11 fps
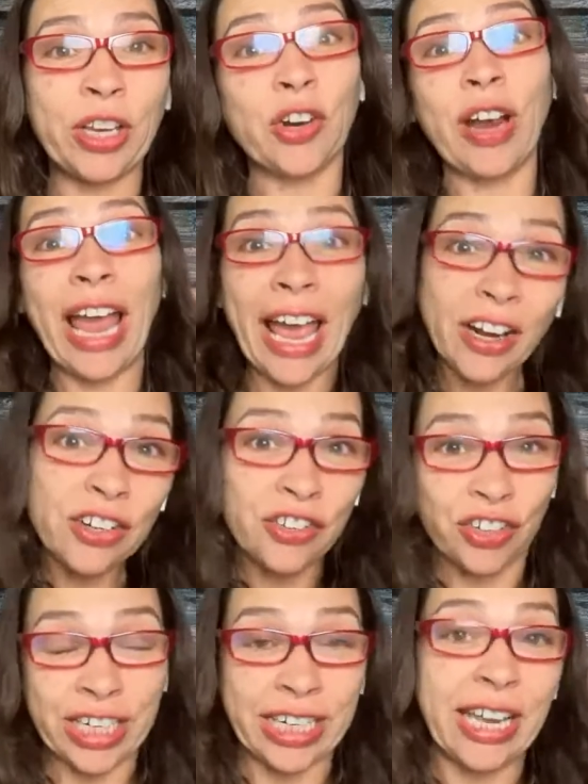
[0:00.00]
your
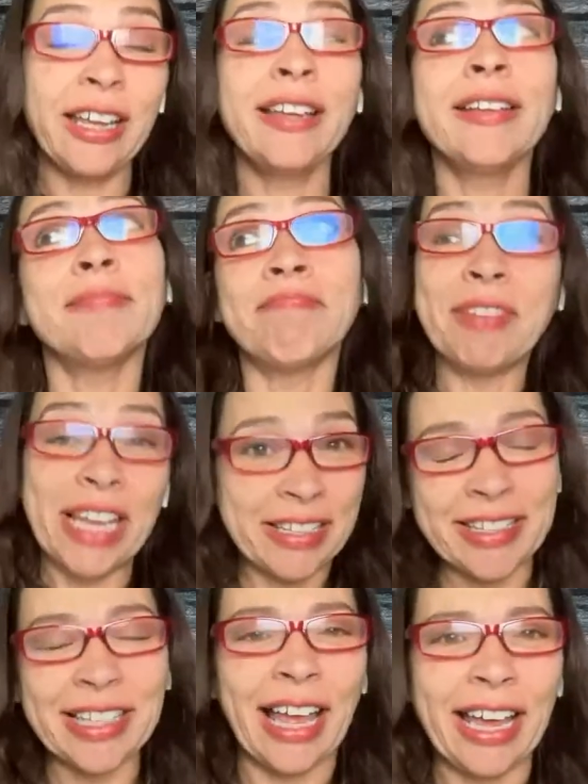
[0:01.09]
energy
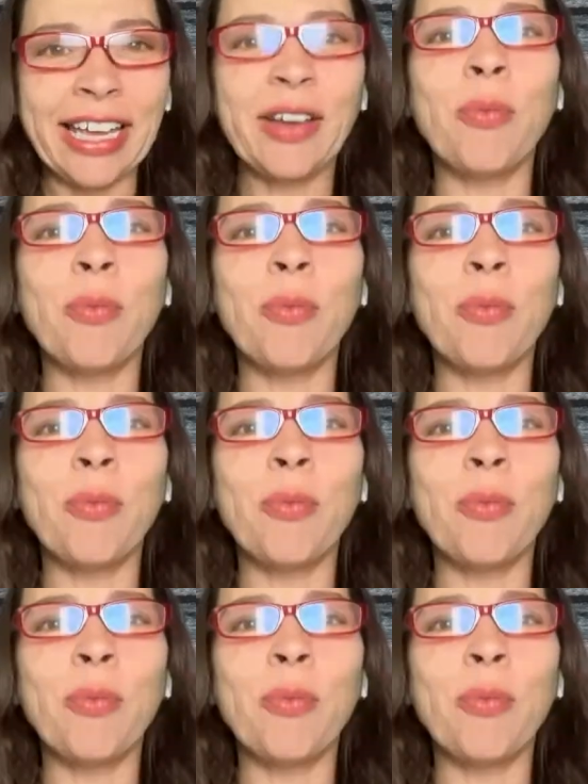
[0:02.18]
is like,